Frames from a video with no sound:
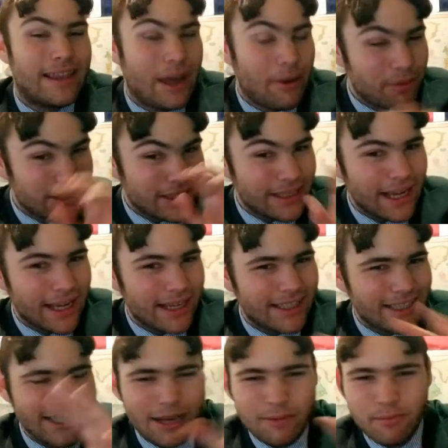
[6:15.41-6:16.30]
and that was
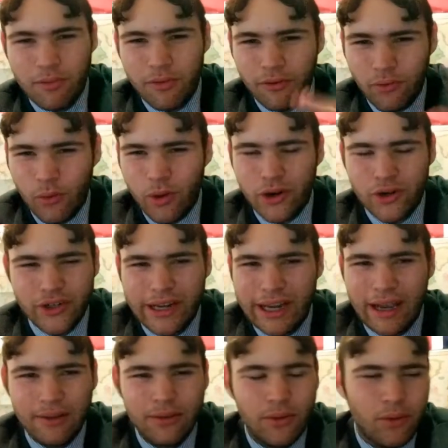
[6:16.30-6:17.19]
again said before she
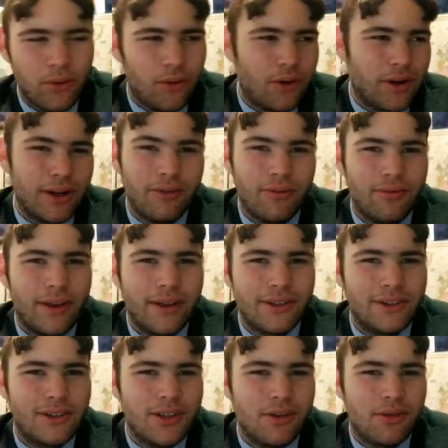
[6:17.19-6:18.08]
had the whole
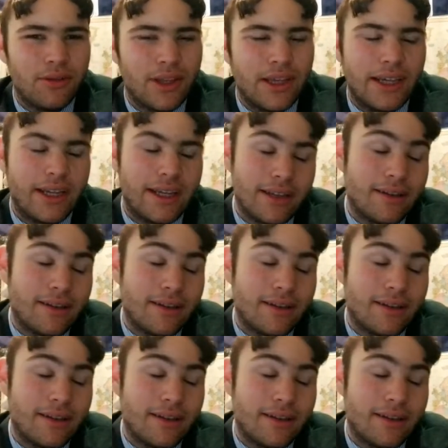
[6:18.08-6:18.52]
confess to you thing.